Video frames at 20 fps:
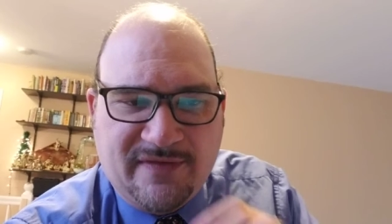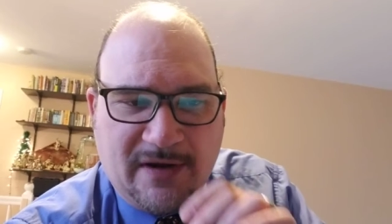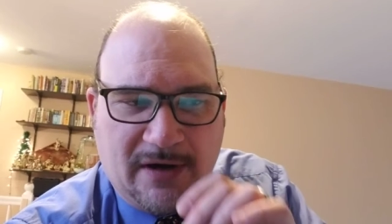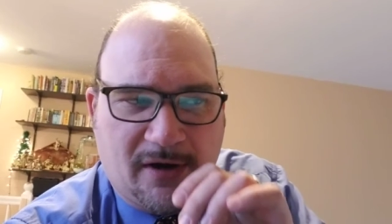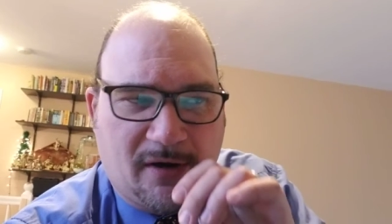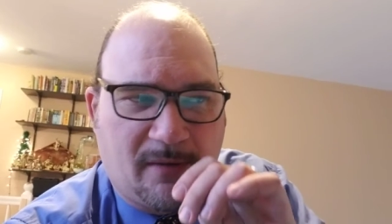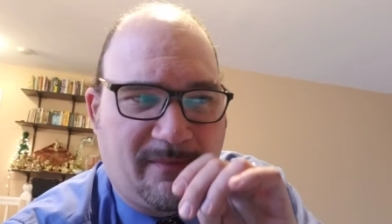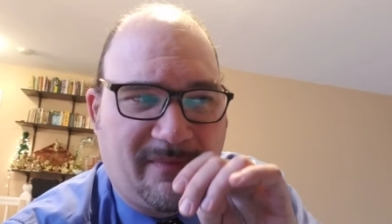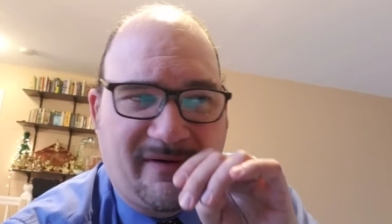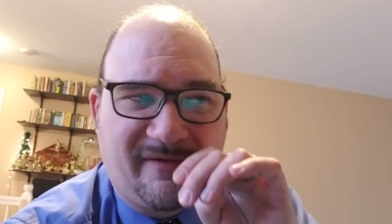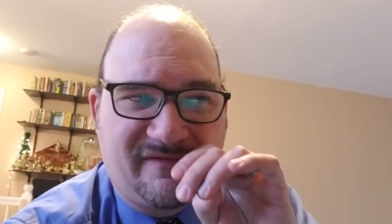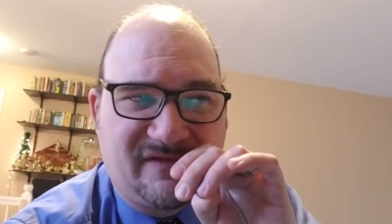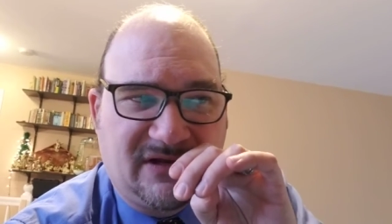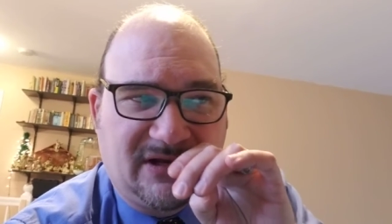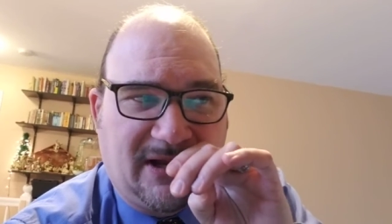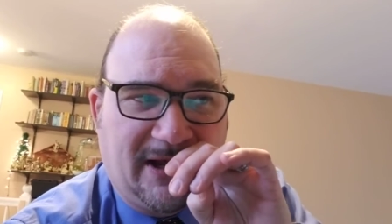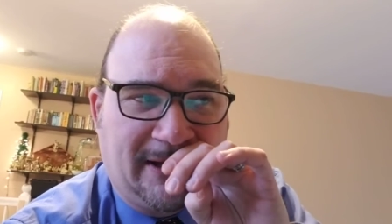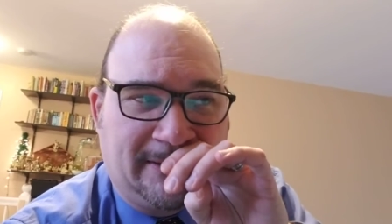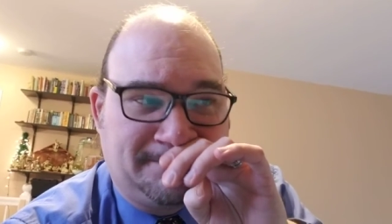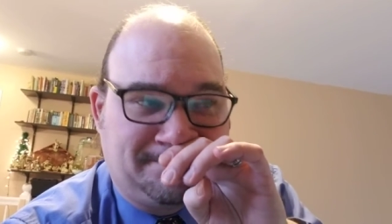they are above the
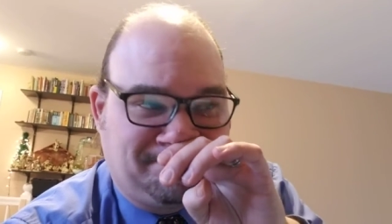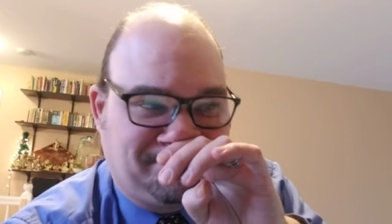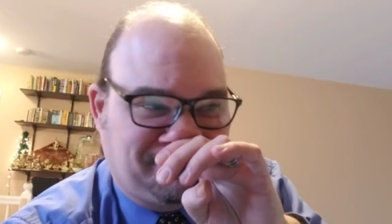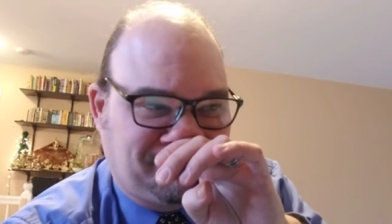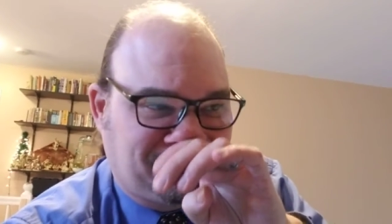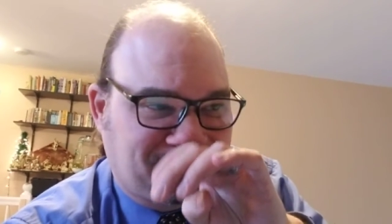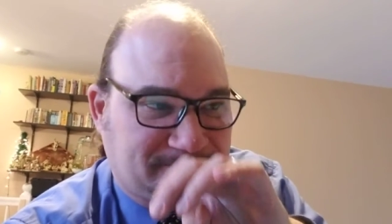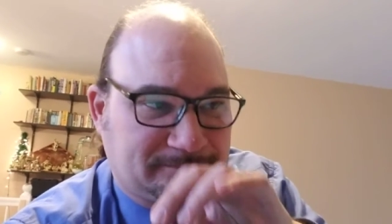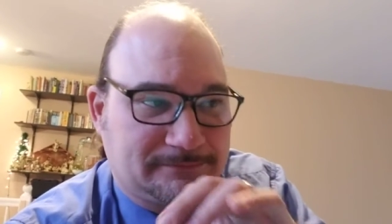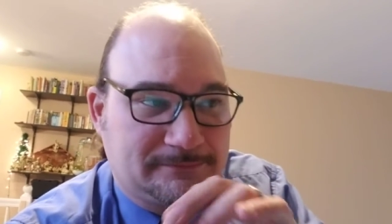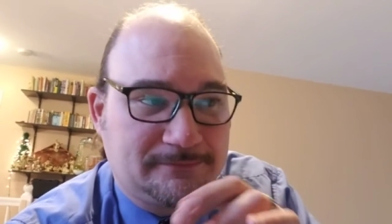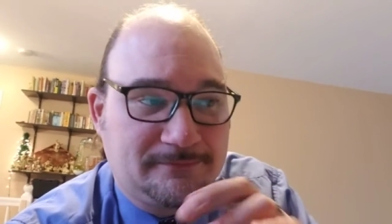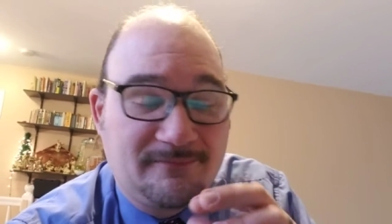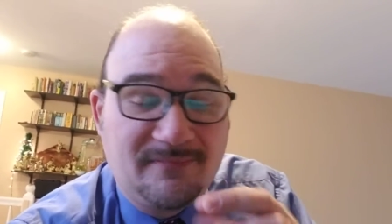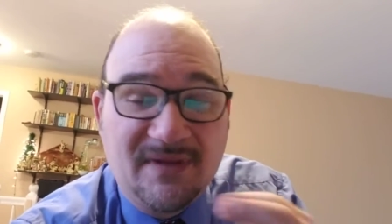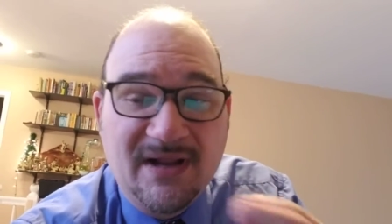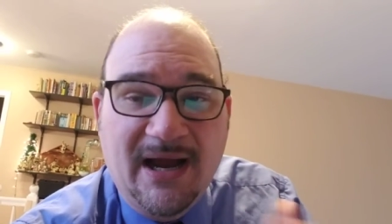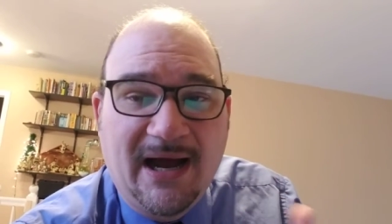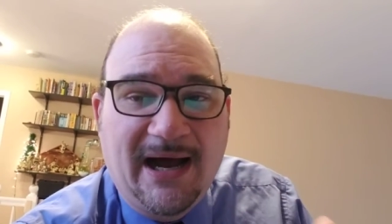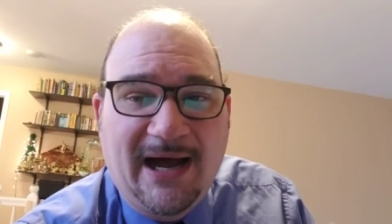law.
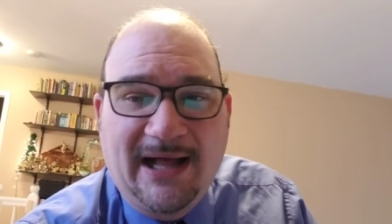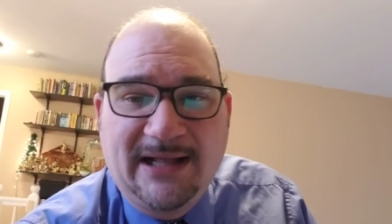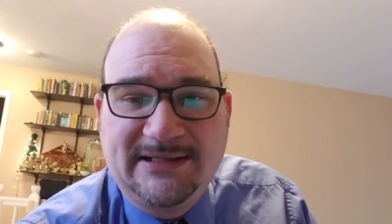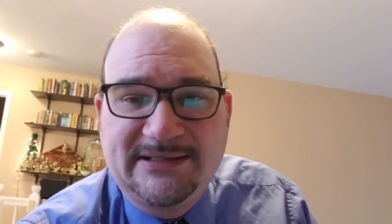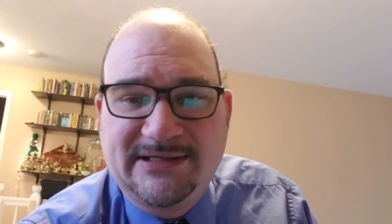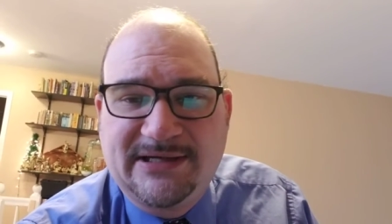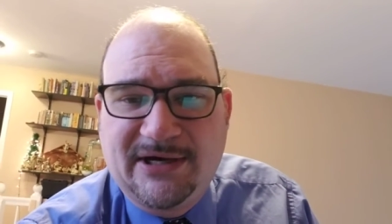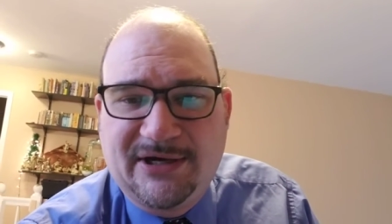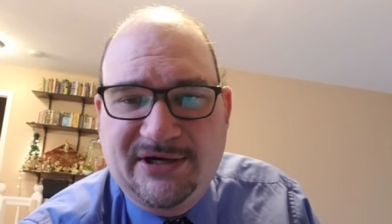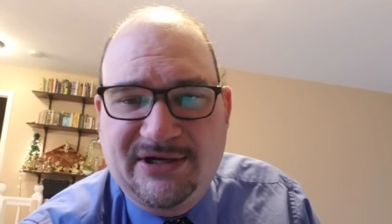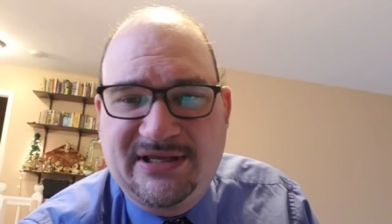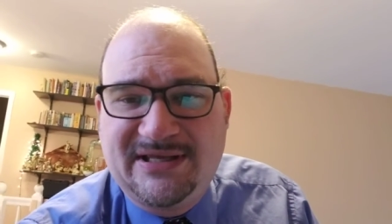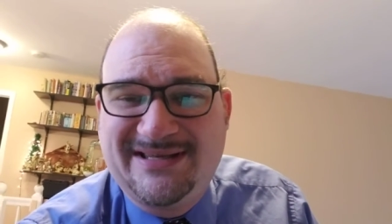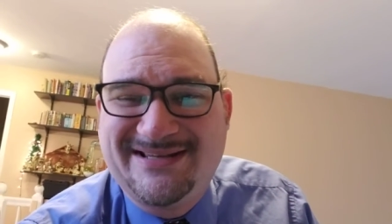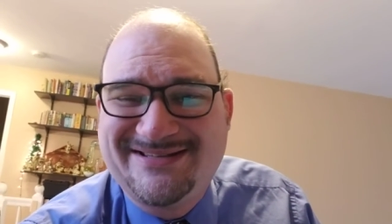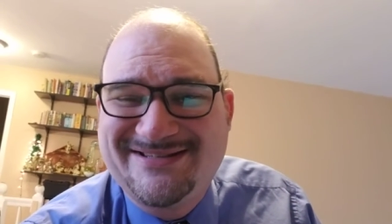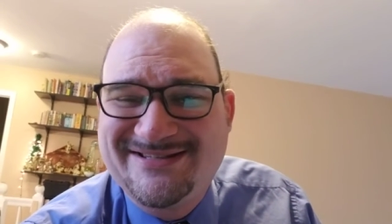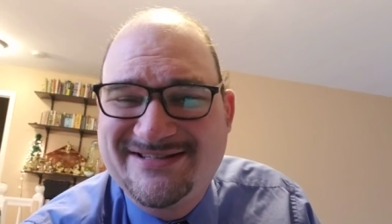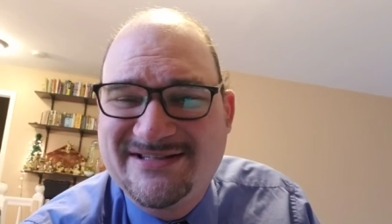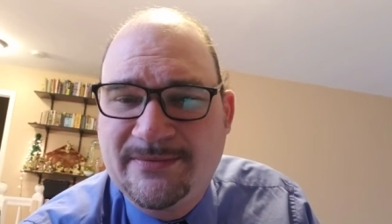Oligarchy
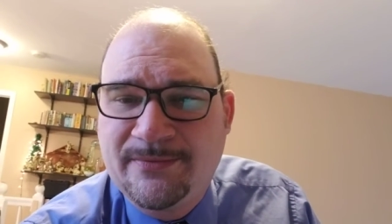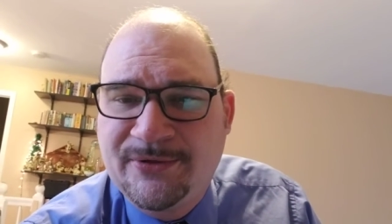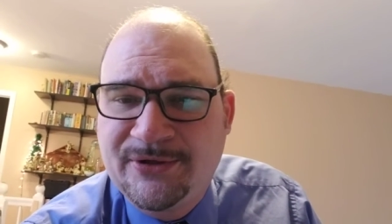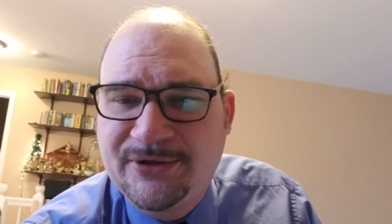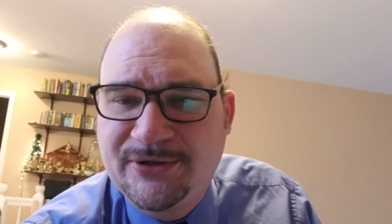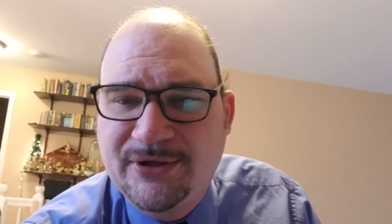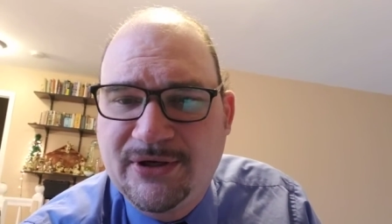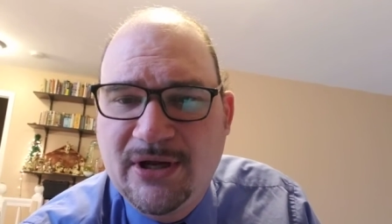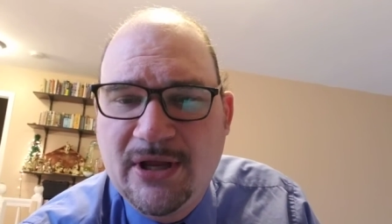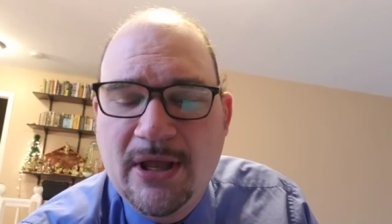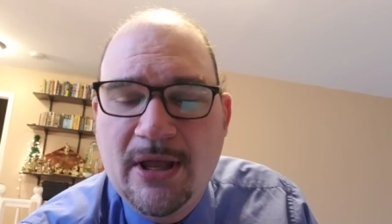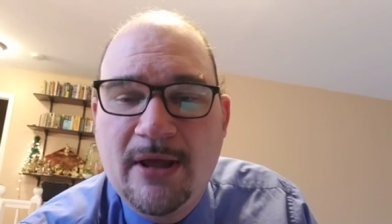is similar,